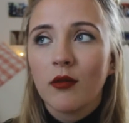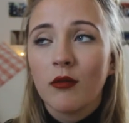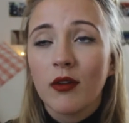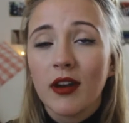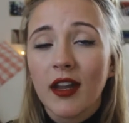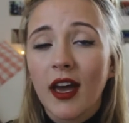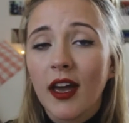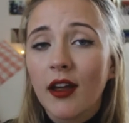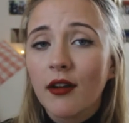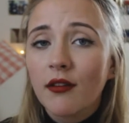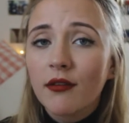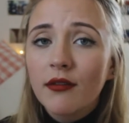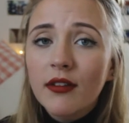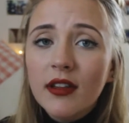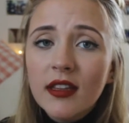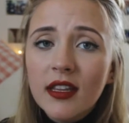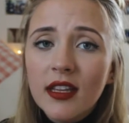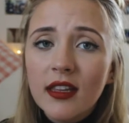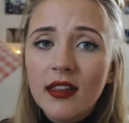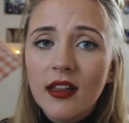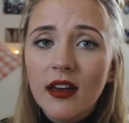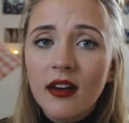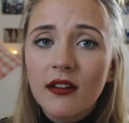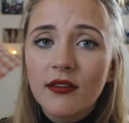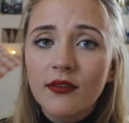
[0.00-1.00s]
and what I
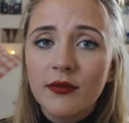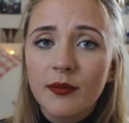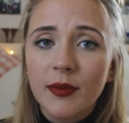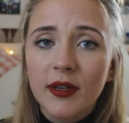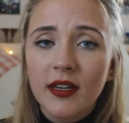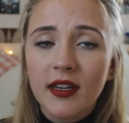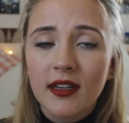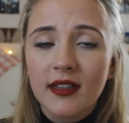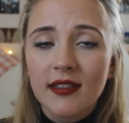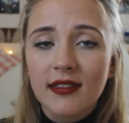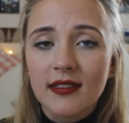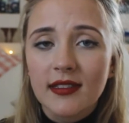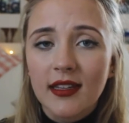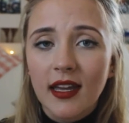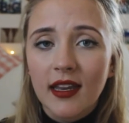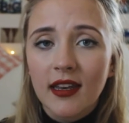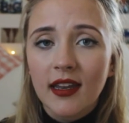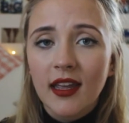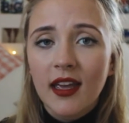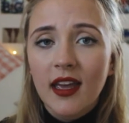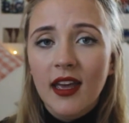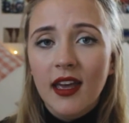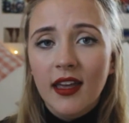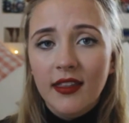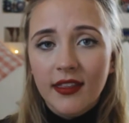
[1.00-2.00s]
really love, because then